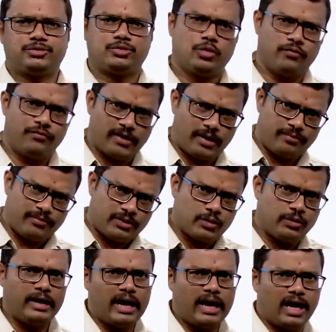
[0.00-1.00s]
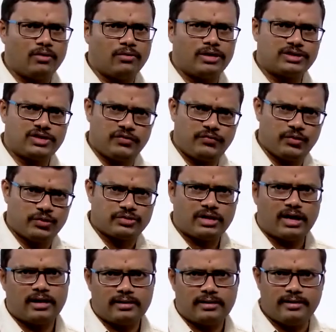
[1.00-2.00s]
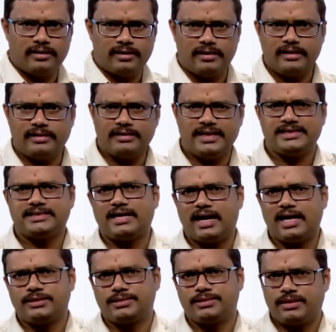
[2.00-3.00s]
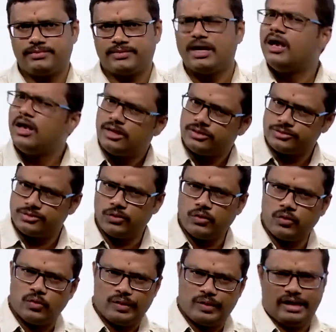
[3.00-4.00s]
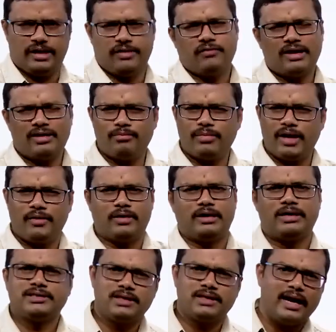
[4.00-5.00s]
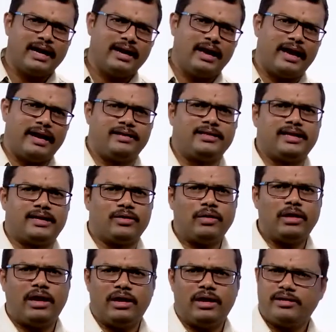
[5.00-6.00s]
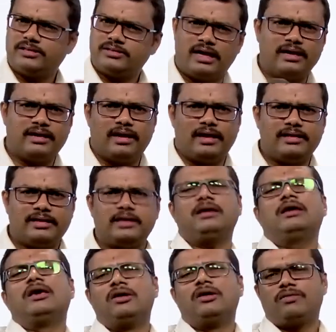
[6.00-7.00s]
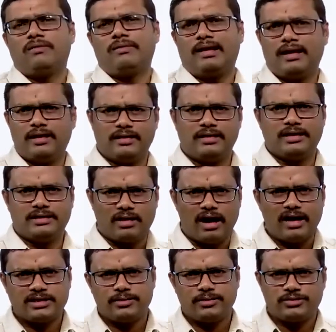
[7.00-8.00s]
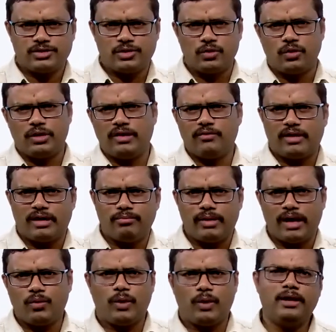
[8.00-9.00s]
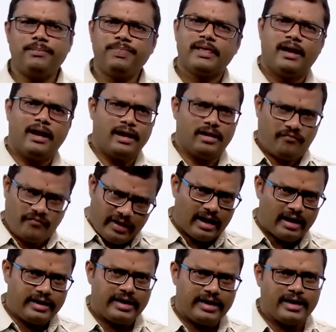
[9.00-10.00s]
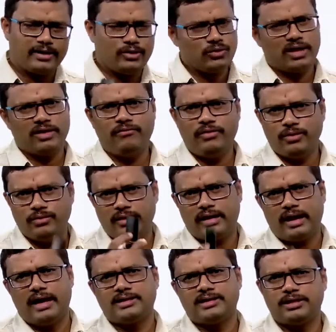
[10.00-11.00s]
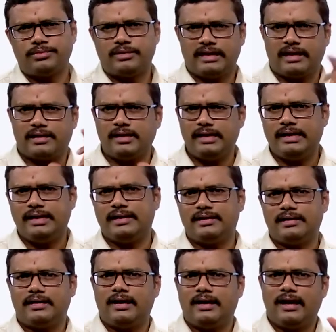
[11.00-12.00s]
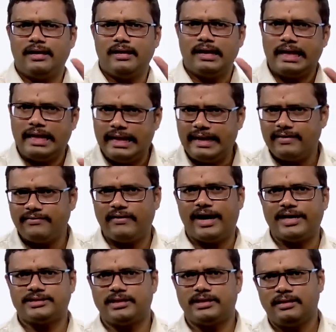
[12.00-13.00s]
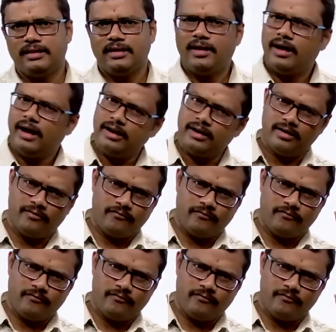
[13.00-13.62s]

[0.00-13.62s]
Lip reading: So, from today onwards, if you start learning these concepts slowly, one by one, it is not in a hurry thing, okay, it is not in a hurry thing, we will learn the concept slowly one by one, and we are here to give you the concept in a clear and a neat fashion, and